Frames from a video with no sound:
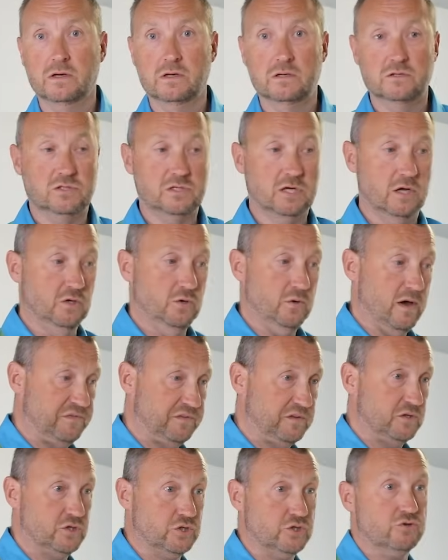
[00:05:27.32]
so you have
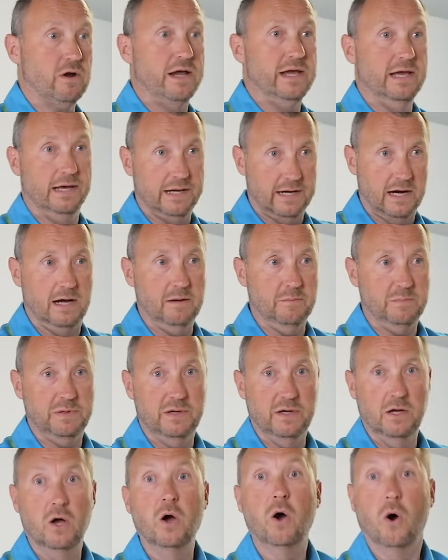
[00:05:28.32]
to straighten
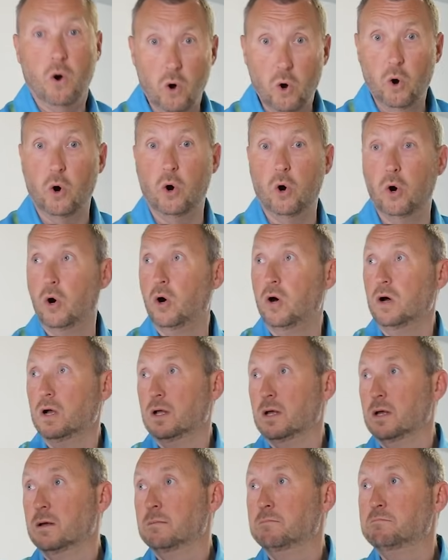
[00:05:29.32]
up, or
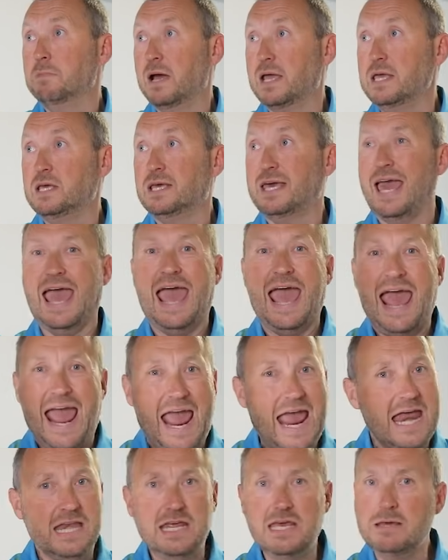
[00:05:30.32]
make
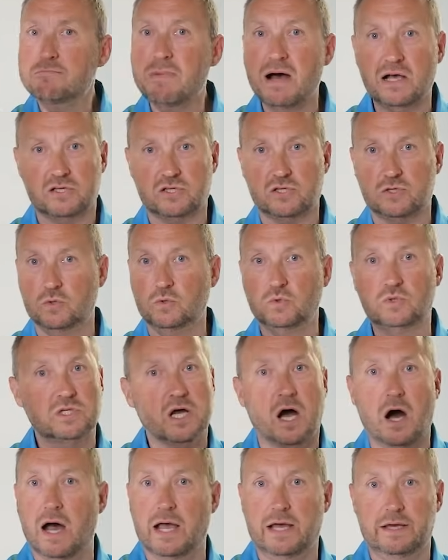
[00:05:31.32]
any muscle
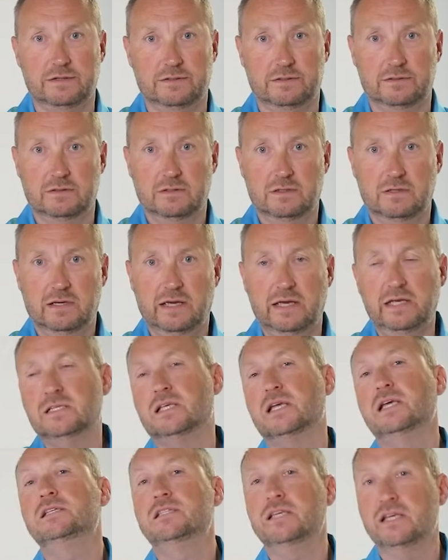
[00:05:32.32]
tighten. It's
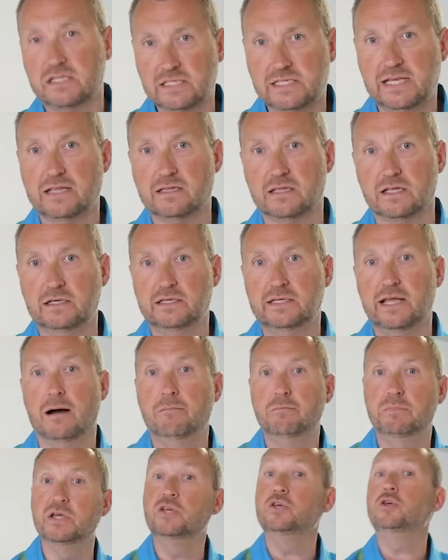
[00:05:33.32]
easier said than
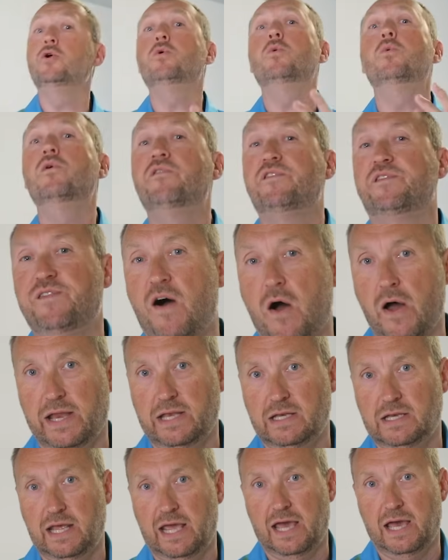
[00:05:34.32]
done, but you will
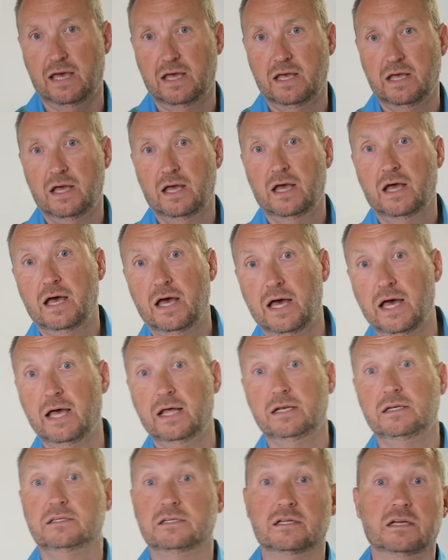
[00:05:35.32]
find it.
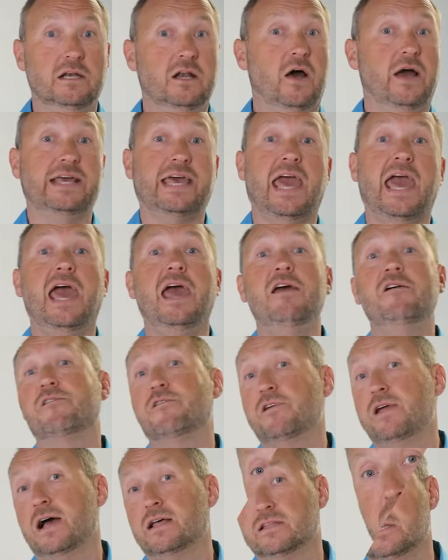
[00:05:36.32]
And like
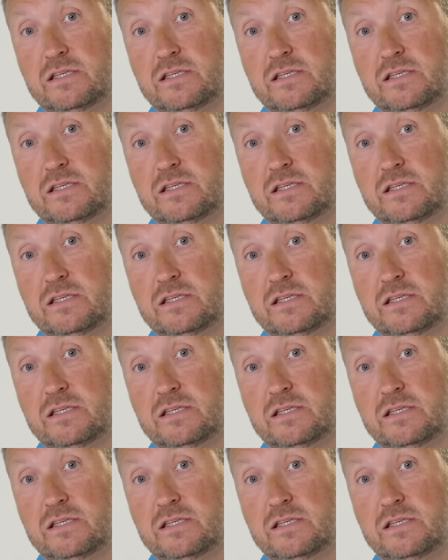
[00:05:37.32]
every other